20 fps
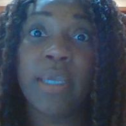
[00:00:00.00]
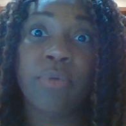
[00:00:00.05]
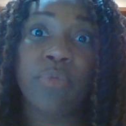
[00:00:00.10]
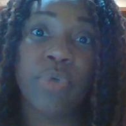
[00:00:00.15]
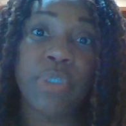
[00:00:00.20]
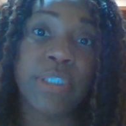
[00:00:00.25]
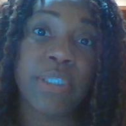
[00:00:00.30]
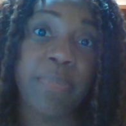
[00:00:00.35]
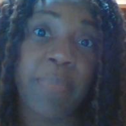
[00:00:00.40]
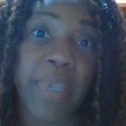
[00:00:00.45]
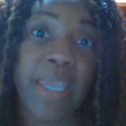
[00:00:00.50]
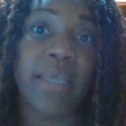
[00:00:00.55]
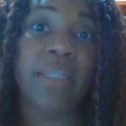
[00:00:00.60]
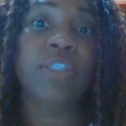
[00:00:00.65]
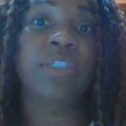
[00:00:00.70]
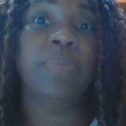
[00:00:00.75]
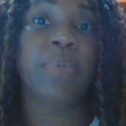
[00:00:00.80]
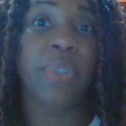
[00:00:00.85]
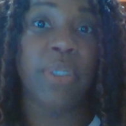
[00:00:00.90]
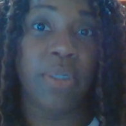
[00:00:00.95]
and risk
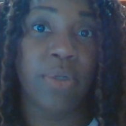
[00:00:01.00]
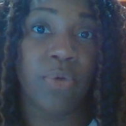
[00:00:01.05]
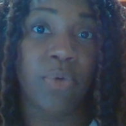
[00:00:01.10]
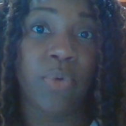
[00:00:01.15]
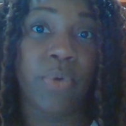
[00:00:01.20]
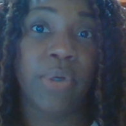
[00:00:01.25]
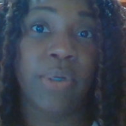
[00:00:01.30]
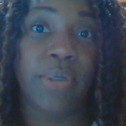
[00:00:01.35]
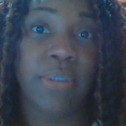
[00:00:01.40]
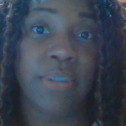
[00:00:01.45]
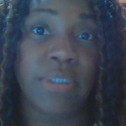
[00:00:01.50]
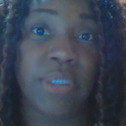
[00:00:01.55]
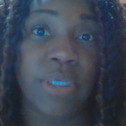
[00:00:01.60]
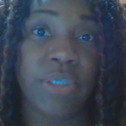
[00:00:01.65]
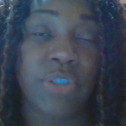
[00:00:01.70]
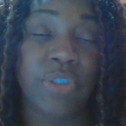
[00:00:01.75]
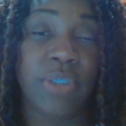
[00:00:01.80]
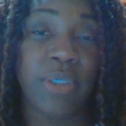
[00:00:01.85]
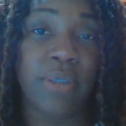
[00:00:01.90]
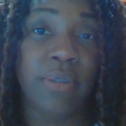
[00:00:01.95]
management in an
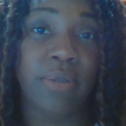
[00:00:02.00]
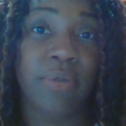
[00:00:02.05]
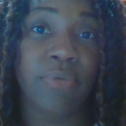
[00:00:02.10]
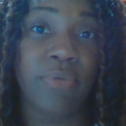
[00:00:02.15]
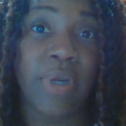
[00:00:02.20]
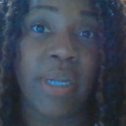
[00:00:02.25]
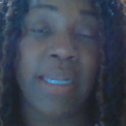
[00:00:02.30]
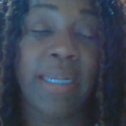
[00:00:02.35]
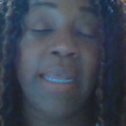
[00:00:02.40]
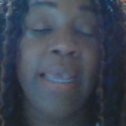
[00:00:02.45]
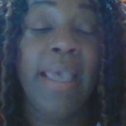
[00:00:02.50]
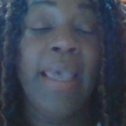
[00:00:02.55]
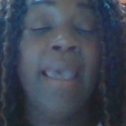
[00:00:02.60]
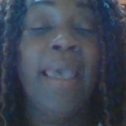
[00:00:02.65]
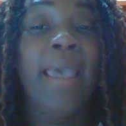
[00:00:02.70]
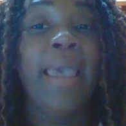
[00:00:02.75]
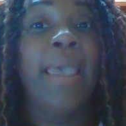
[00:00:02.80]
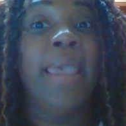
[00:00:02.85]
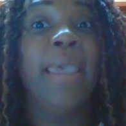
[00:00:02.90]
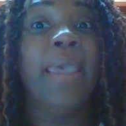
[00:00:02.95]
organization, right?
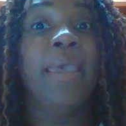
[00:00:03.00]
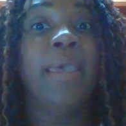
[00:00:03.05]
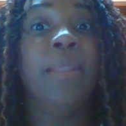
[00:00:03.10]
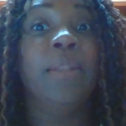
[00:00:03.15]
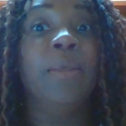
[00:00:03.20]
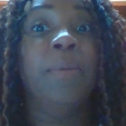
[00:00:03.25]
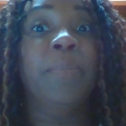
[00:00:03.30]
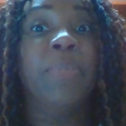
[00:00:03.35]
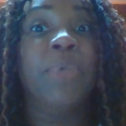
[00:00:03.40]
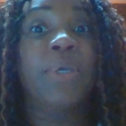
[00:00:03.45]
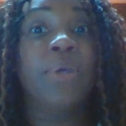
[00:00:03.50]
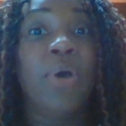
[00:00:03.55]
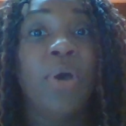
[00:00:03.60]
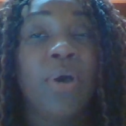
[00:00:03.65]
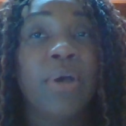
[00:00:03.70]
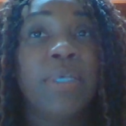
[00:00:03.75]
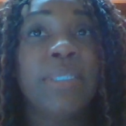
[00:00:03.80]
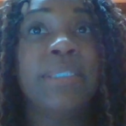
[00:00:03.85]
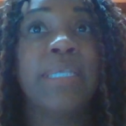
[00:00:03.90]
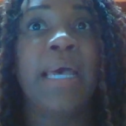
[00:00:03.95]
And
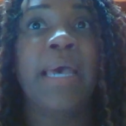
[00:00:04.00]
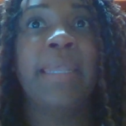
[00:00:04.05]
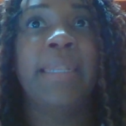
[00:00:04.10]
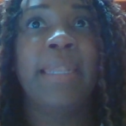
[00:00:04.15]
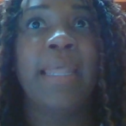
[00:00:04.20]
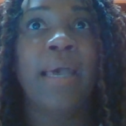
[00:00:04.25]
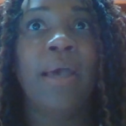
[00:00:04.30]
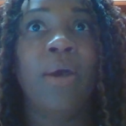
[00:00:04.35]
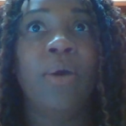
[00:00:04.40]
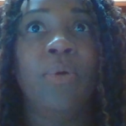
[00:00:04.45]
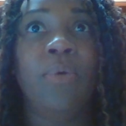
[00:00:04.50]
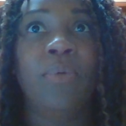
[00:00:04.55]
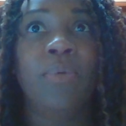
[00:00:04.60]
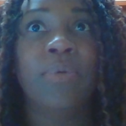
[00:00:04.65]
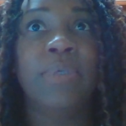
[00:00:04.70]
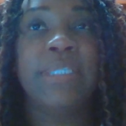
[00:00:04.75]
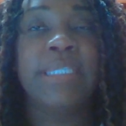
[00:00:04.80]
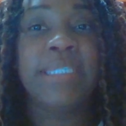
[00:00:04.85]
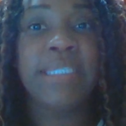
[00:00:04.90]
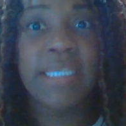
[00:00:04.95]
because I
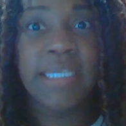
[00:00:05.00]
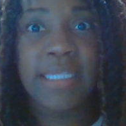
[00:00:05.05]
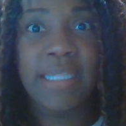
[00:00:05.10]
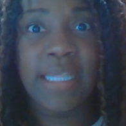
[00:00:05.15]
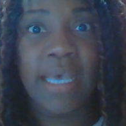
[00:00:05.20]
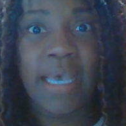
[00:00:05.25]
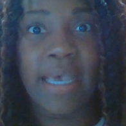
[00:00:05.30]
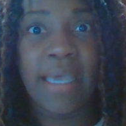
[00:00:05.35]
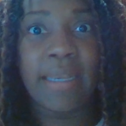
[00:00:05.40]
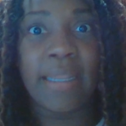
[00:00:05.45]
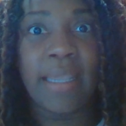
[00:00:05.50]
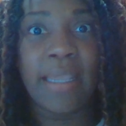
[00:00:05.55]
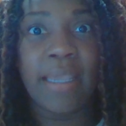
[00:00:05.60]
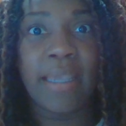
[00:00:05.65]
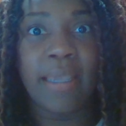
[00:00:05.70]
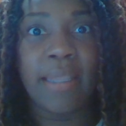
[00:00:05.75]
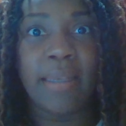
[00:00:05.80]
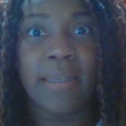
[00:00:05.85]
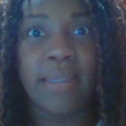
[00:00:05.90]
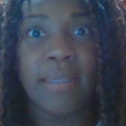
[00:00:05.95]
now see that,
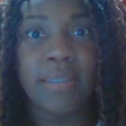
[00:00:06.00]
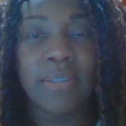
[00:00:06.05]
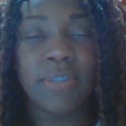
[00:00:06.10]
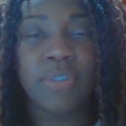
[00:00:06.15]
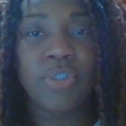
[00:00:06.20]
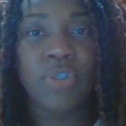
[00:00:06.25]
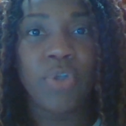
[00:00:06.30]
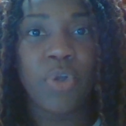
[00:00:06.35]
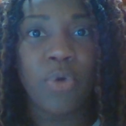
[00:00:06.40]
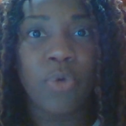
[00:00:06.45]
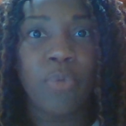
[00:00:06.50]
and it's,